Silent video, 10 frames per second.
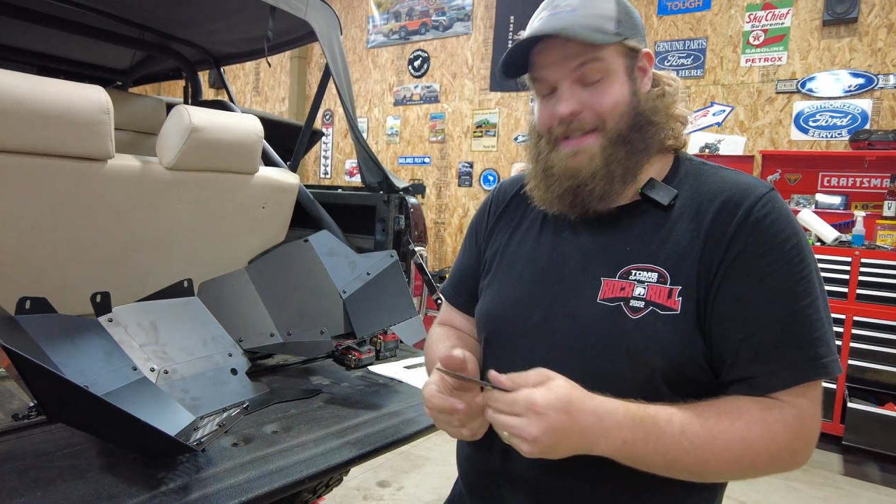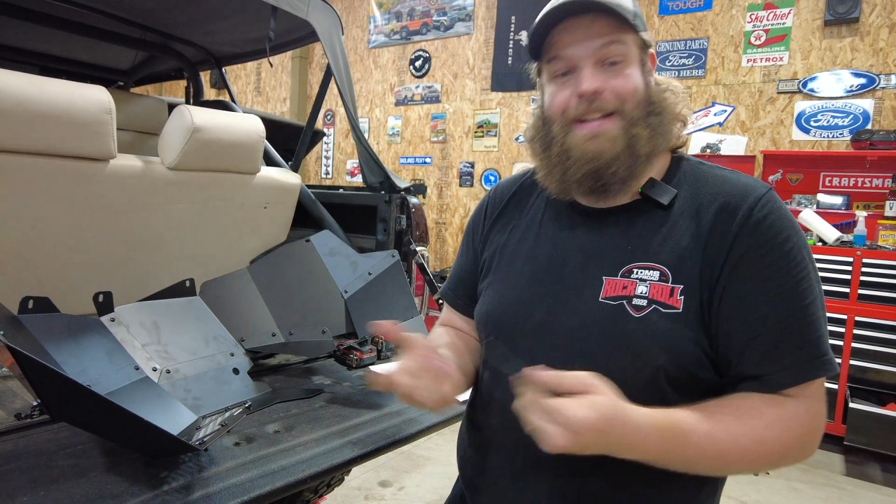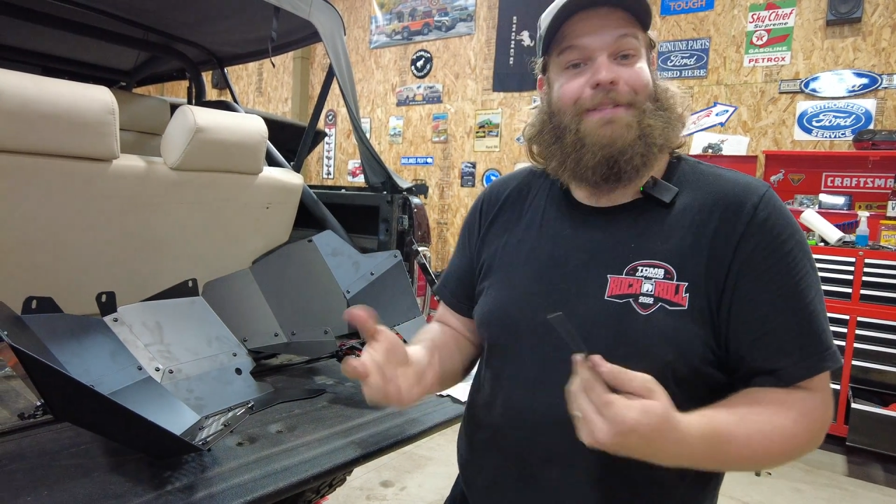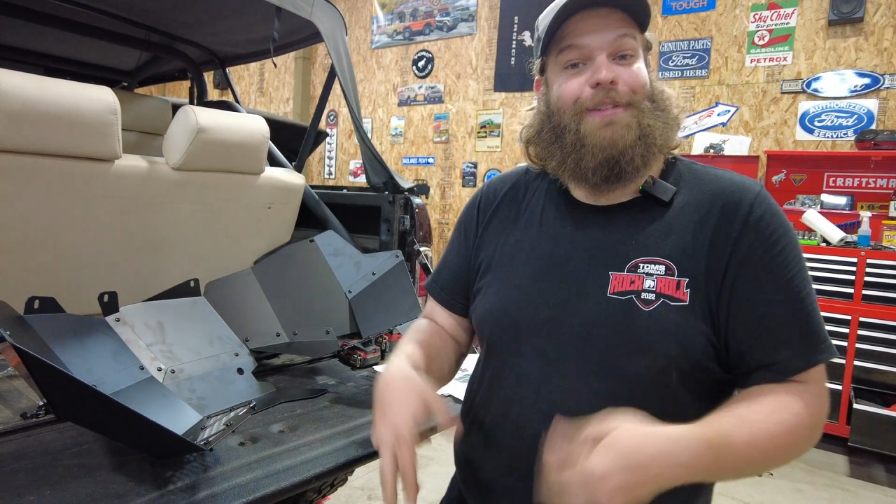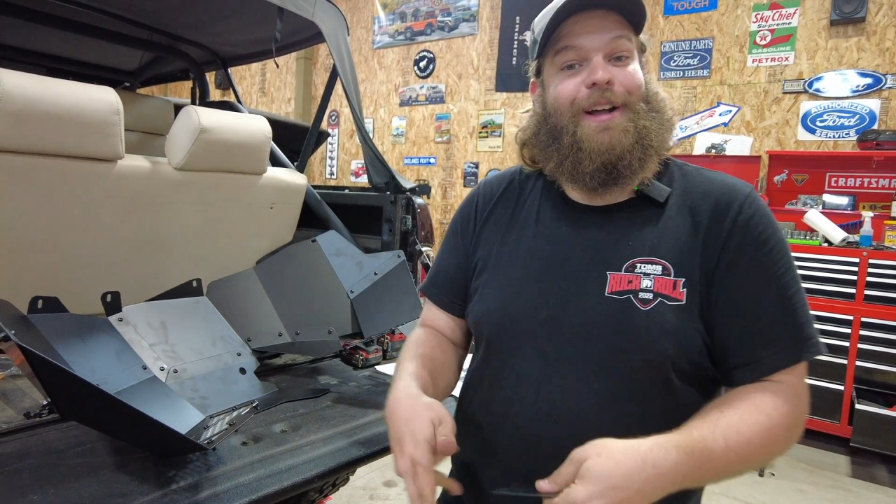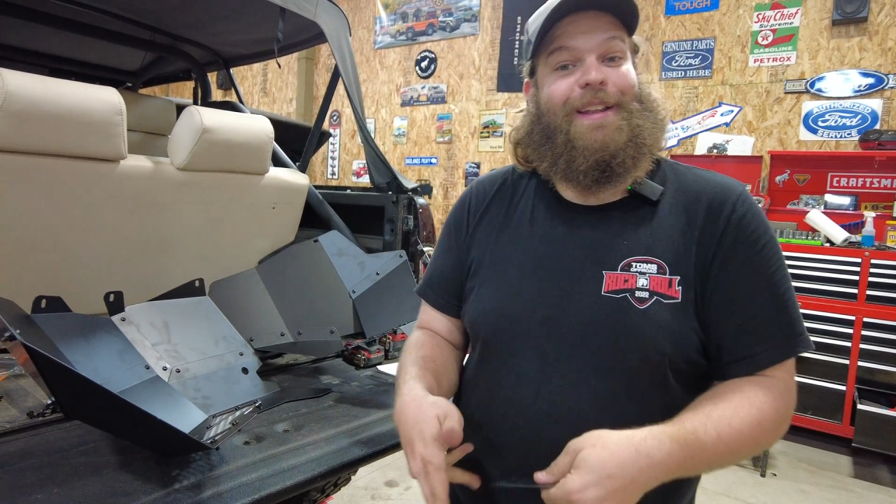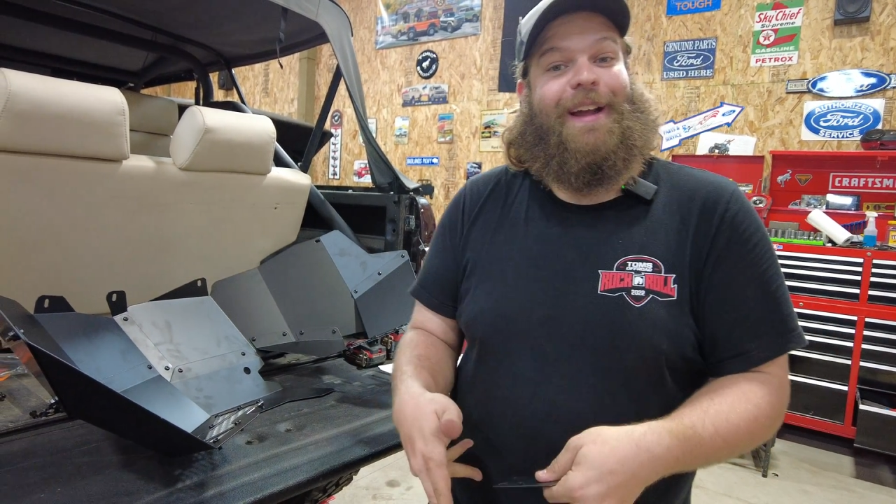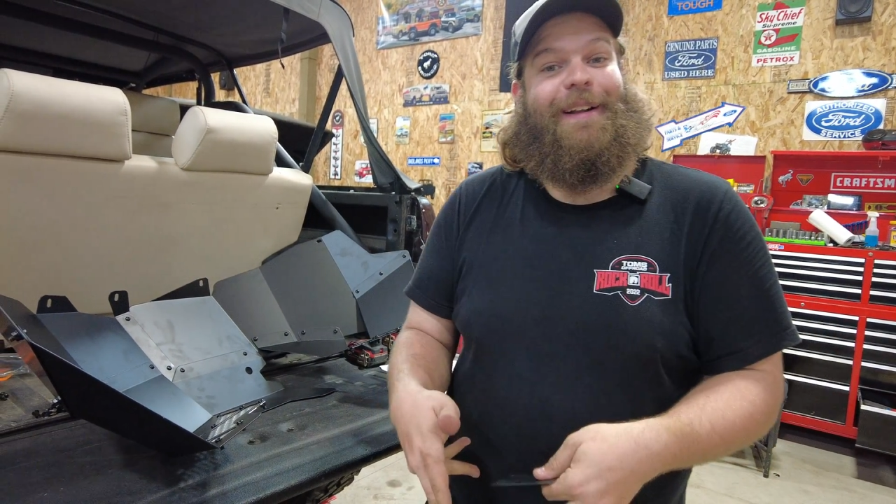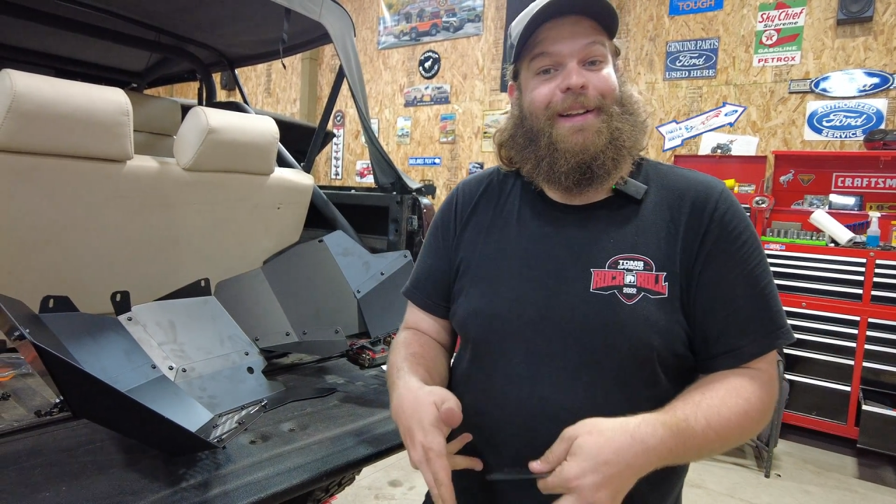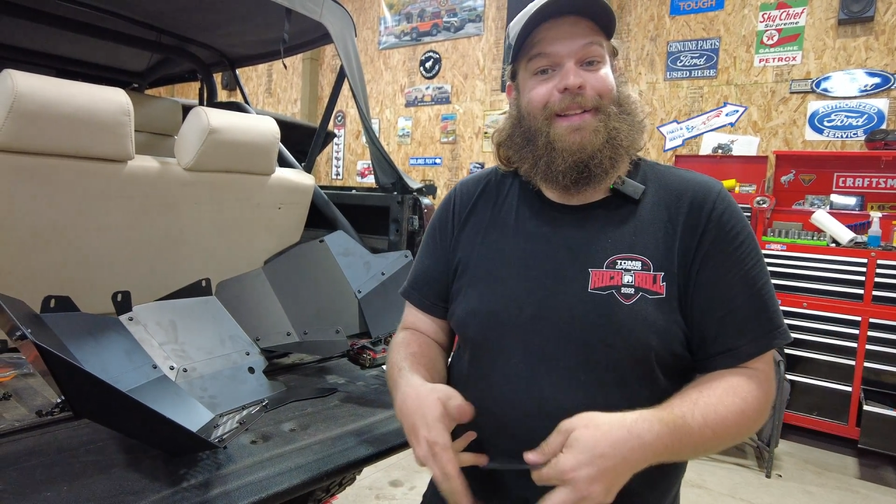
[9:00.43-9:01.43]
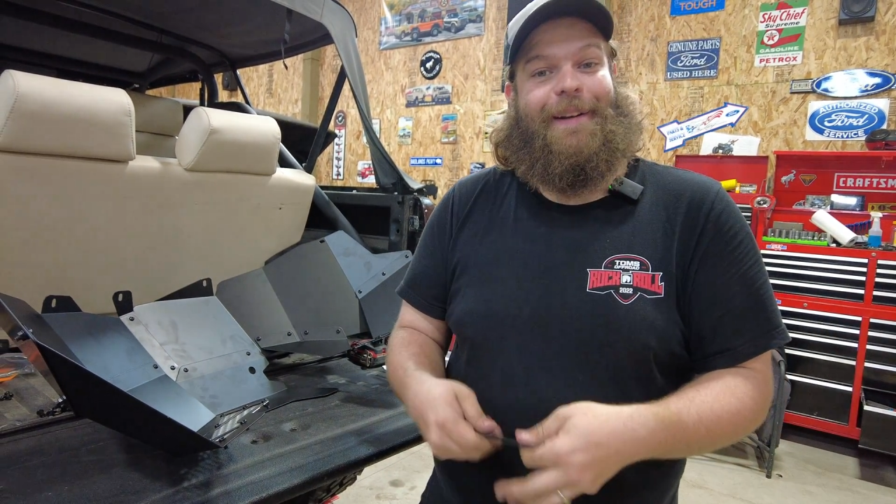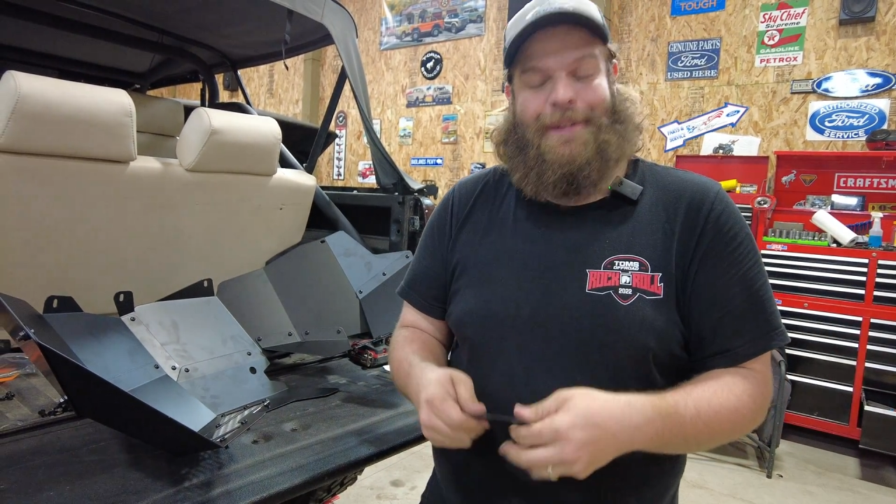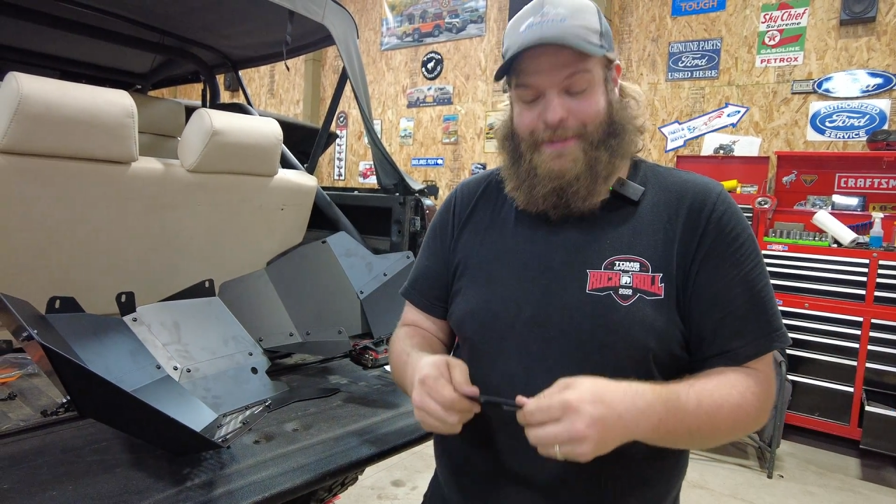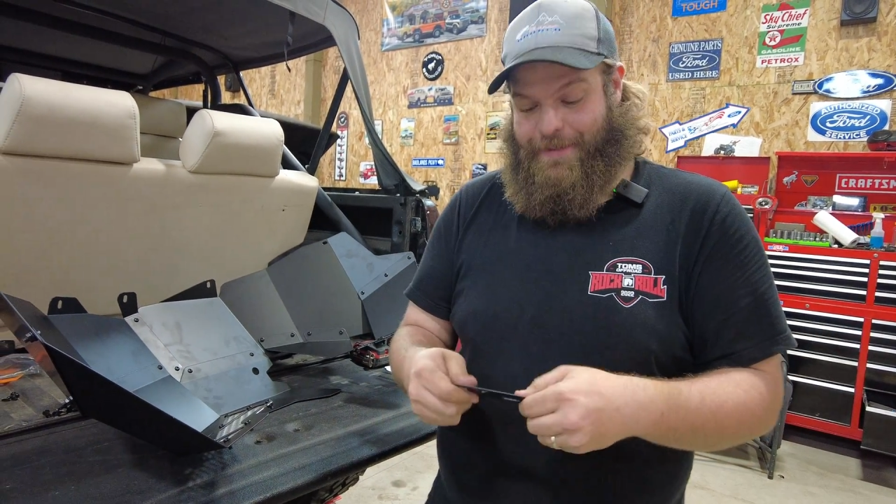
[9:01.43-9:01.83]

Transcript: it fell down in there.